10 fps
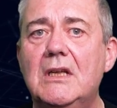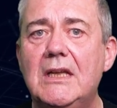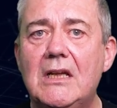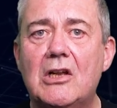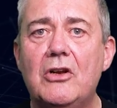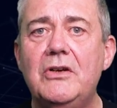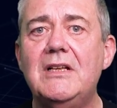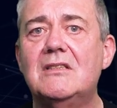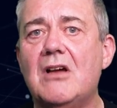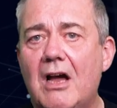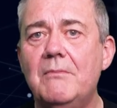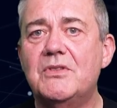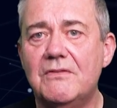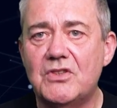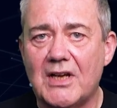including
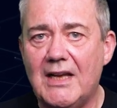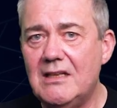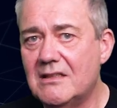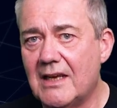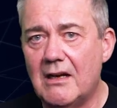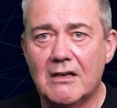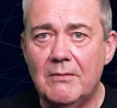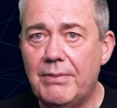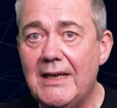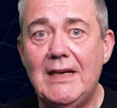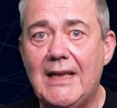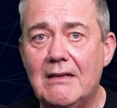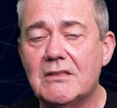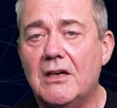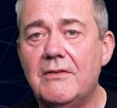types of change that are completely
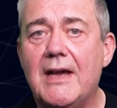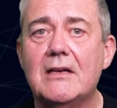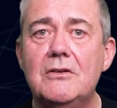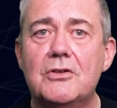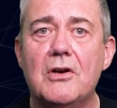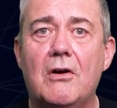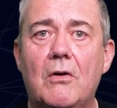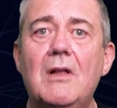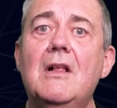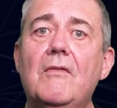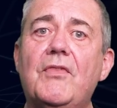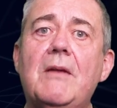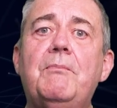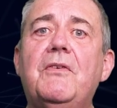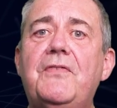outside of our control,
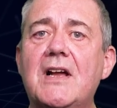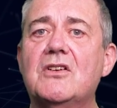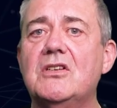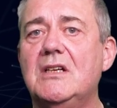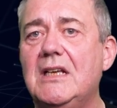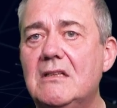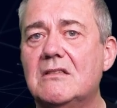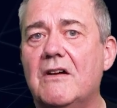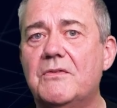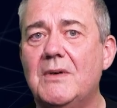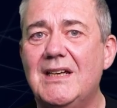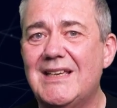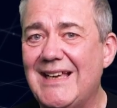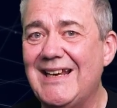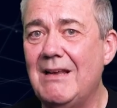then perfection in software
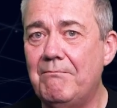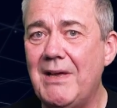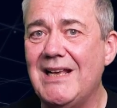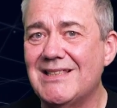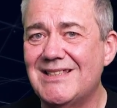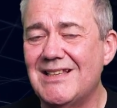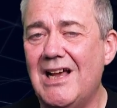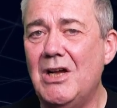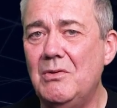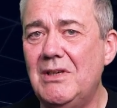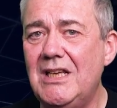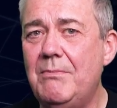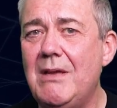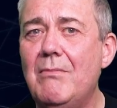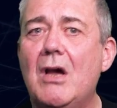can at best only
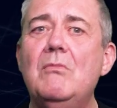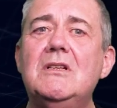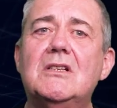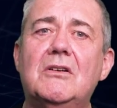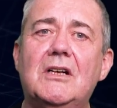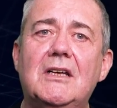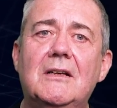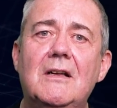be momentary,